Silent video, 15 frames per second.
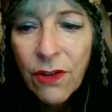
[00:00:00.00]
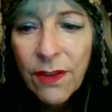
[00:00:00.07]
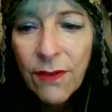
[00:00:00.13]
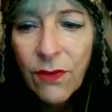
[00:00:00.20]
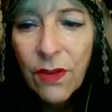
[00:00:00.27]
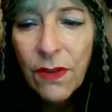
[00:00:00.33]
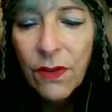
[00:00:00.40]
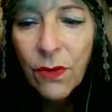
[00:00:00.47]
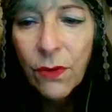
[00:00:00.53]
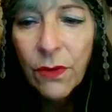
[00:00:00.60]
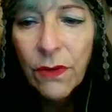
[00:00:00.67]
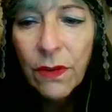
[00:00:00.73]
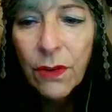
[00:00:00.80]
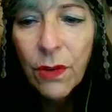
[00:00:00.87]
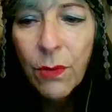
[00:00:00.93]
of the
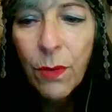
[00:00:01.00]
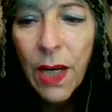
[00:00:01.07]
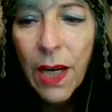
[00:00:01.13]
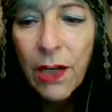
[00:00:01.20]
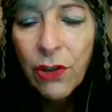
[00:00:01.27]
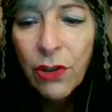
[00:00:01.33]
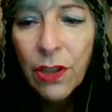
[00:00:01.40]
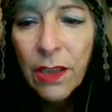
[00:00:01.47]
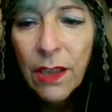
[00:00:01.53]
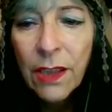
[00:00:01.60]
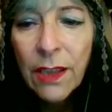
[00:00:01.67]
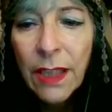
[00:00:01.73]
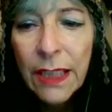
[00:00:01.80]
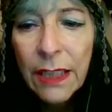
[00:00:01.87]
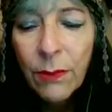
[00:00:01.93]
soul's illumination and
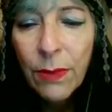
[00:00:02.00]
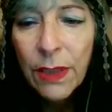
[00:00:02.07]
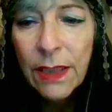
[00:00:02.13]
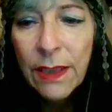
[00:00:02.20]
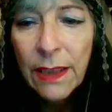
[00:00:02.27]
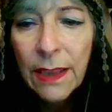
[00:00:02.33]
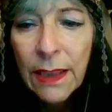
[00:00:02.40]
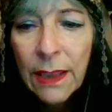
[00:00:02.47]
enlightenment.